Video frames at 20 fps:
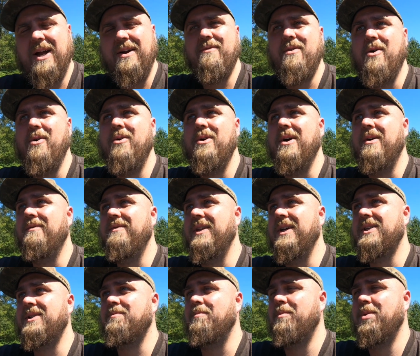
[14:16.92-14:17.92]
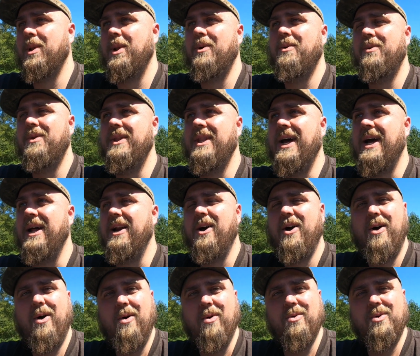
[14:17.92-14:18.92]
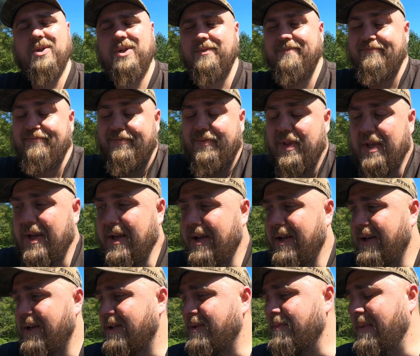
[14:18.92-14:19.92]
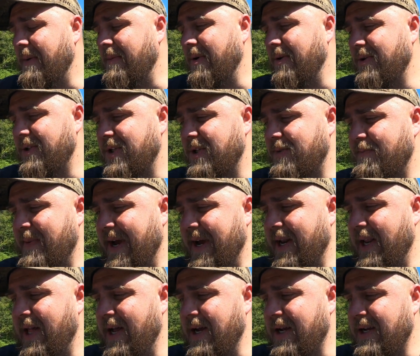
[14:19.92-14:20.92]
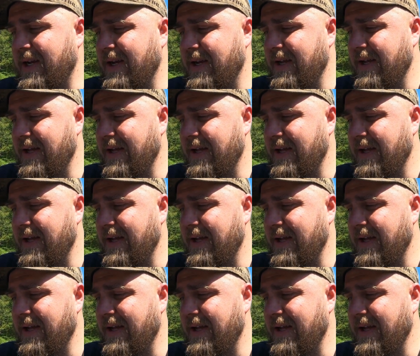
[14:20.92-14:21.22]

I've heard of that's blown that hose. So maybe it was just bad luck.